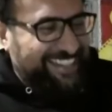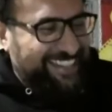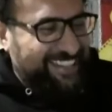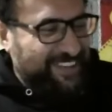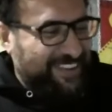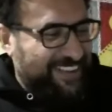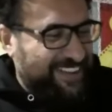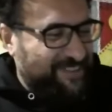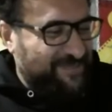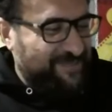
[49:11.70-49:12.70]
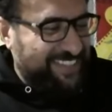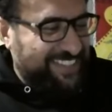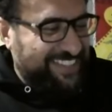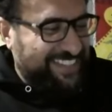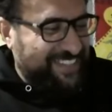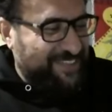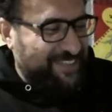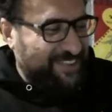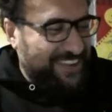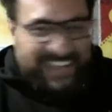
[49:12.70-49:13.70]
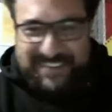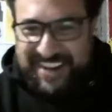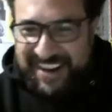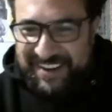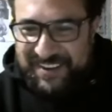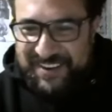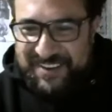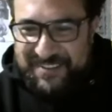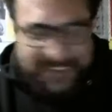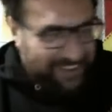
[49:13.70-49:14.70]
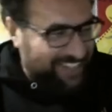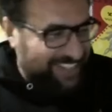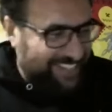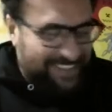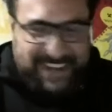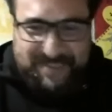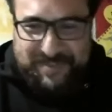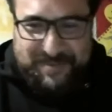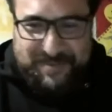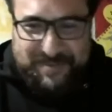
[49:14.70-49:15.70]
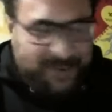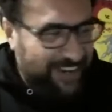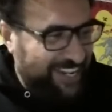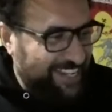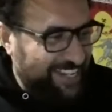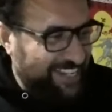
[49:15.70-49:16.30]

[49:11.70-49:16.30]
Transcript: There's a few I can read. How long have we got? Just a couple more.